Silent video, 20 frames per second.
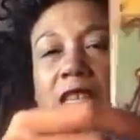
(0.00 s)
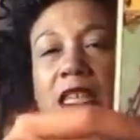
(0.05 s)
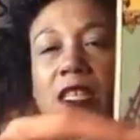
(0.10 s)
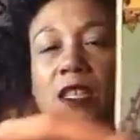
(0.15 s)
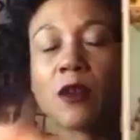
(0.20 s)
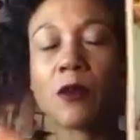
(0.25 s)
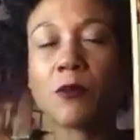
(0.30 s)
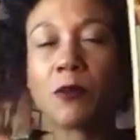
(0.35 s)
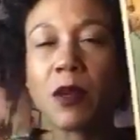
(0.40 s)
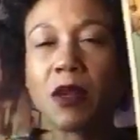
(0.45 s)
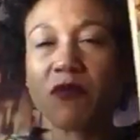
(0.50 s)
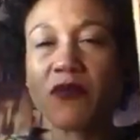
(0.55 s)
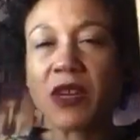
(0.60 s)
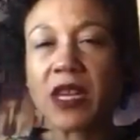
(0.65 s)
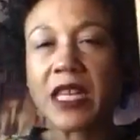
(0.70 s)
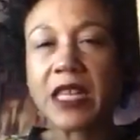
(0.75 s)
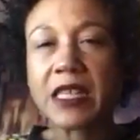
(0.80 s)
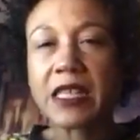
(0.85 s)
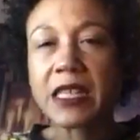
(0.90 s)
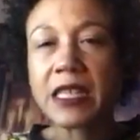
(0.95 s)
This could be
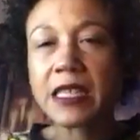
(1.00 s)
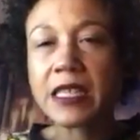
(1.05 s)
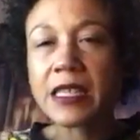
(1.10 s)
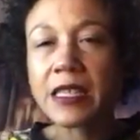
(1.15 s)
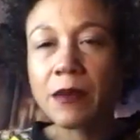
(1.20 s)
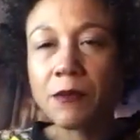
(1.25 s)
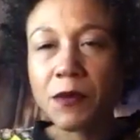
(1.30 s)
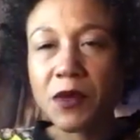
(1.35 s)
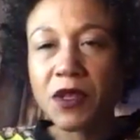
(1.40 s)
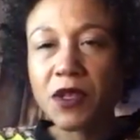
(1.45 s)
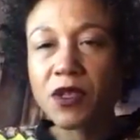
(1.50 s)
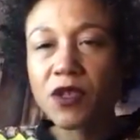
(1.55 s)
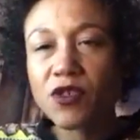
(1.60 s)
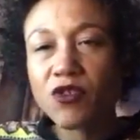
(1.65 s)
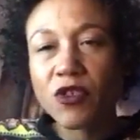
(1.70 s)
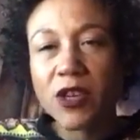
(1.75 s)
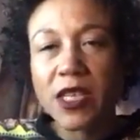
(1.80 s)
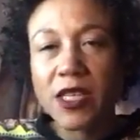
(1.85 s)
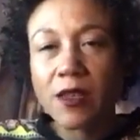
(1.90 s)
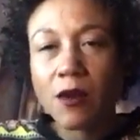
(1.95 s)
releasing some of the
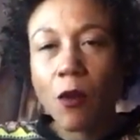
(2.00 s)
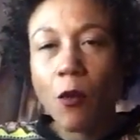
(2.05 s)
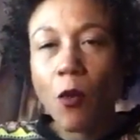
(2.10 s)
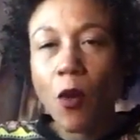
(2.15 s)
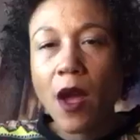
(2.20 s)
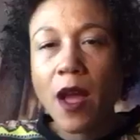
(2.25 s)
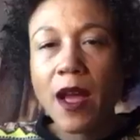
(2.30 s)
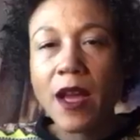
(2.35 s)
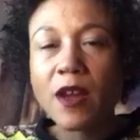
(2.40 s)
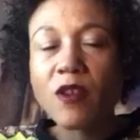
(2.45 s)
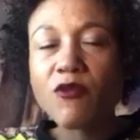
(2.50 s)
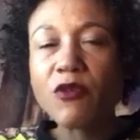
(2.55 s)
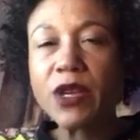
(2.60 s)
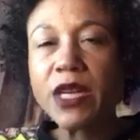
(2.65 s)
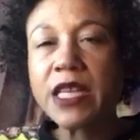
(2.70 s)
stress at work,